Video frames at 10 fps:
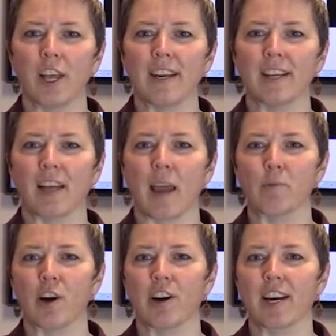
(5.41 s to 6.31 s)
Lending
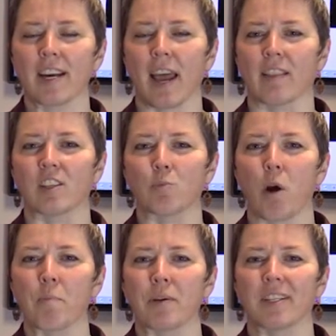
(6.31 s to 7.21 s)
Library at the
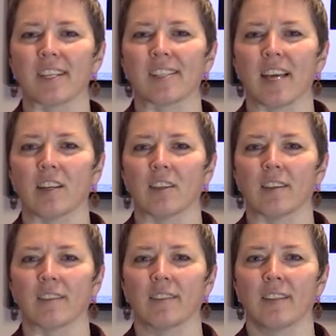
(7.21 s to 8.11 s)
Smart Building
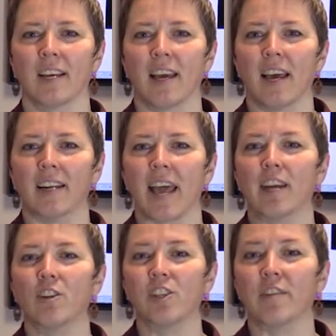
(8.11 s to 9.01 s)
Center, an
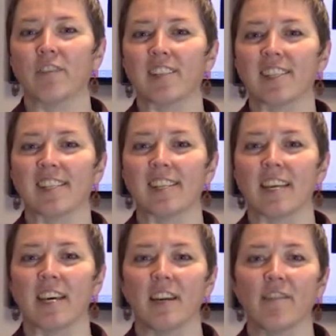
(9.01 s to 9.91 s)
energy efficiency
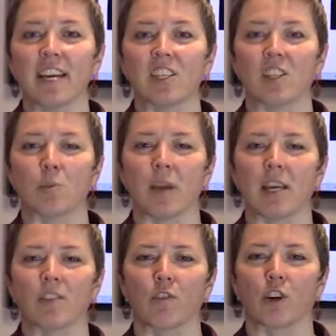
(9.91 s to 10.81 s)
innovation
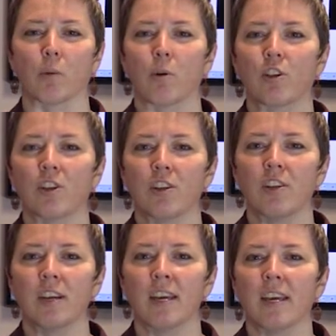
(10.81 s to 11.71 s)
space for
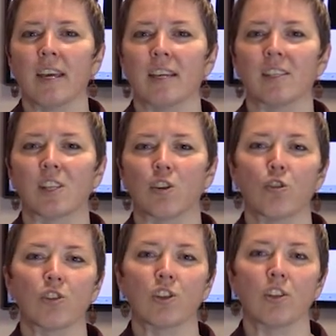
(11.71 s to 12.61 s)
commercial,
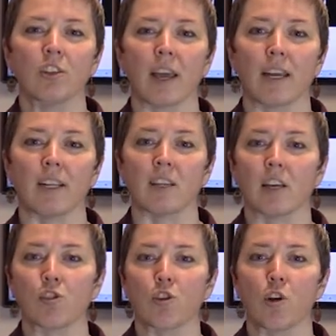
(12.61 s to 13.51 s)
institutional, and
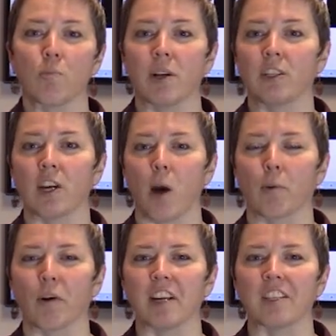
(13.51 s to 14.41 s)
industrial building
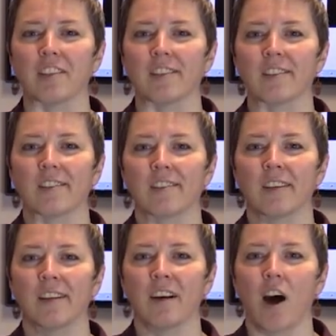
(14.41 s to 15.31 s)
operations.
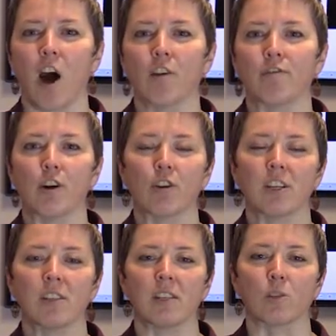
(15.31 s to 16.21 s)
Our
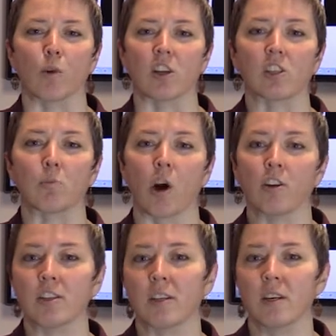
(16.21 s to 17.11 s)
focus is where
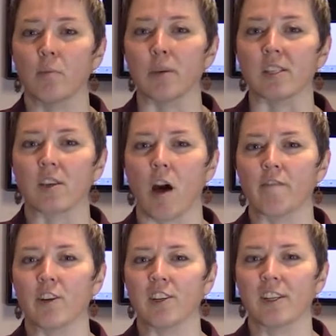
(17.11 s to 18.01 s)
smart meets
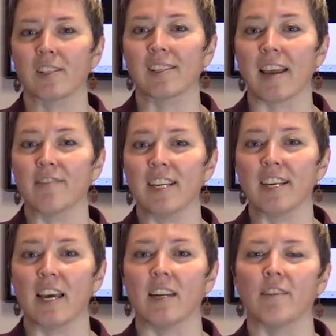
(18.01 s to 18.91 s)
comfort, safety,
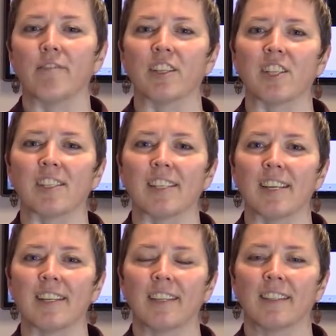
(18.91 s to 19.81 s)
and efficiency.